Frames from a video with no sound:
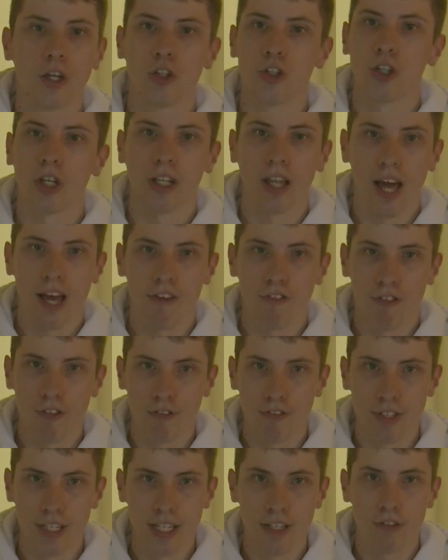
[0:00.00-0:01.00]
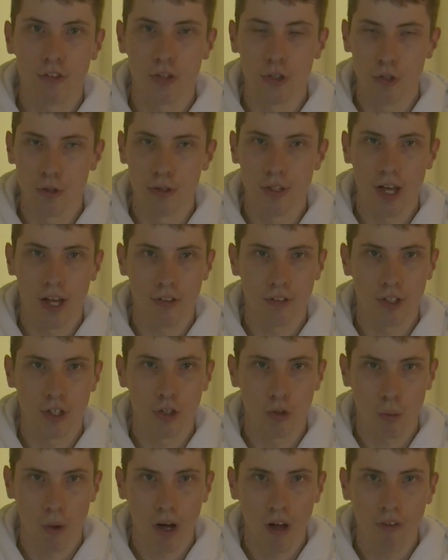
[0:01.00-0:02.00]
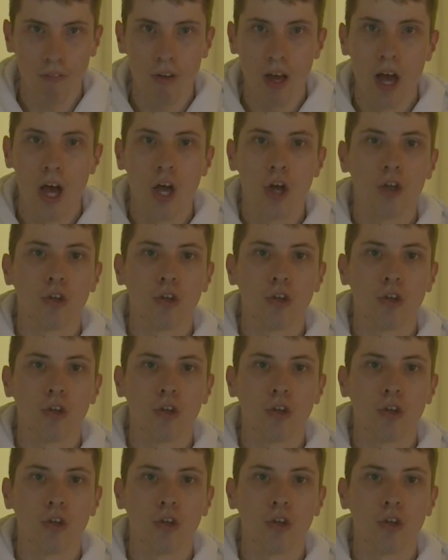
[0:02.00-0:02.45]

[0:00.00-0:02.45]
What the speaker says: July 15th, 2012,